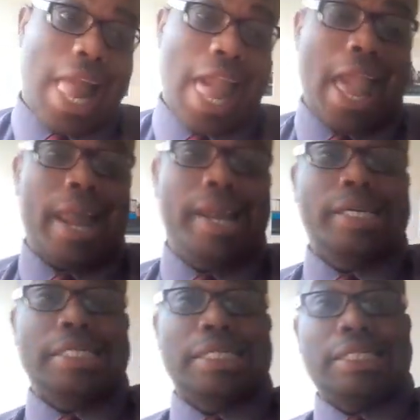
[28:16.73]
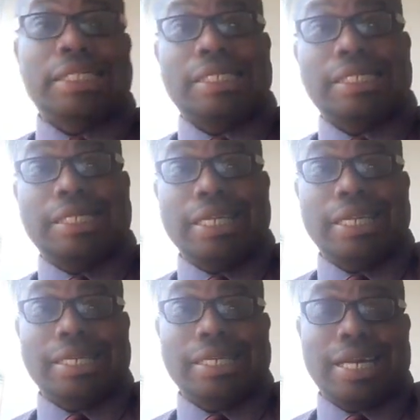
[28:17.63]
And uh, I
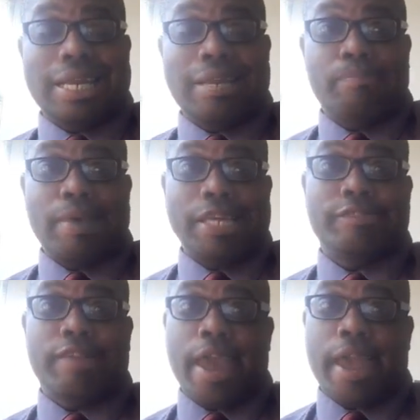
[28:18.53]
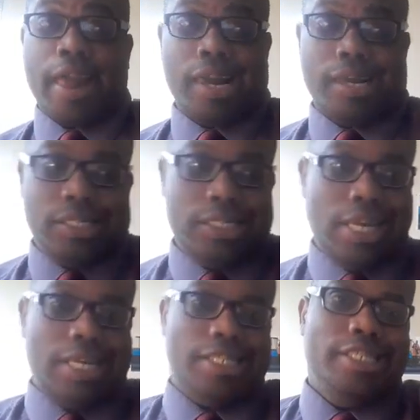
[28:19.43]
did a cut and paste thing.
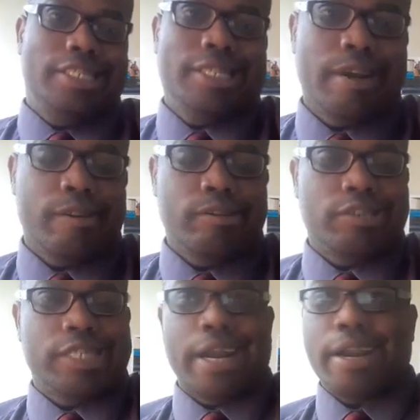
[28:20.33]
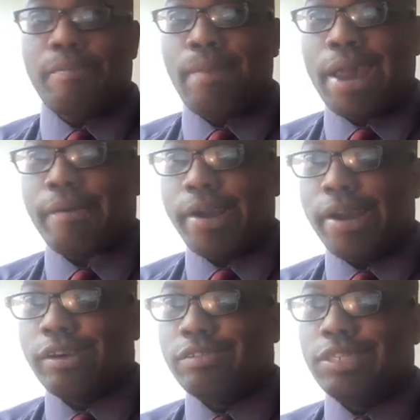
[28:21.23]
And she's the girl singer in the
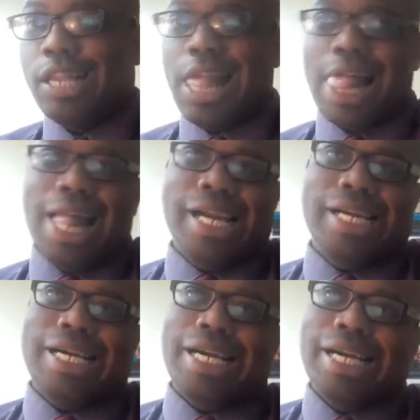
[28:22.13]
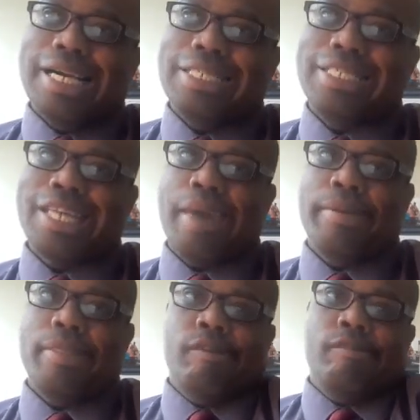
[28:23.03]
background. Uh, she came
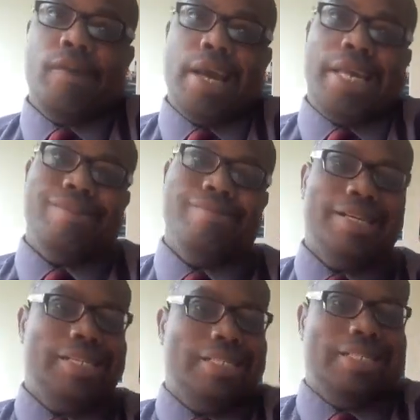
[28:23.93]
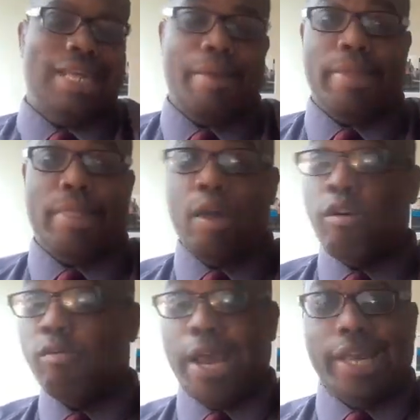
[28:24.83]
a long way with me. She came a
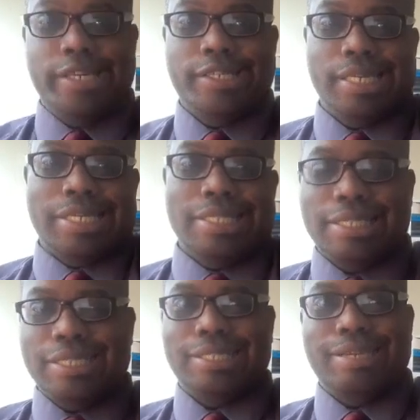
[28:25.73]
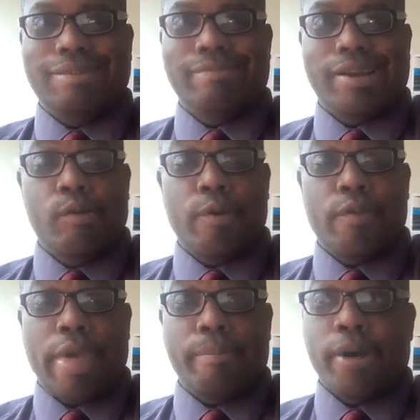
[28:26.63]
long ways to, to, to record
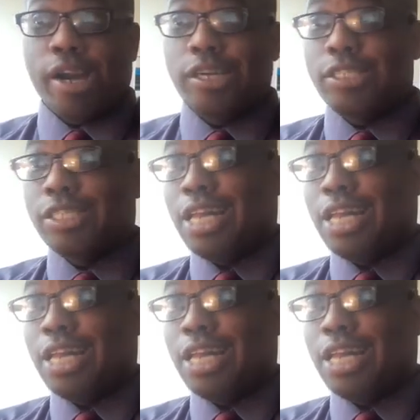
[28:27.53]
that part.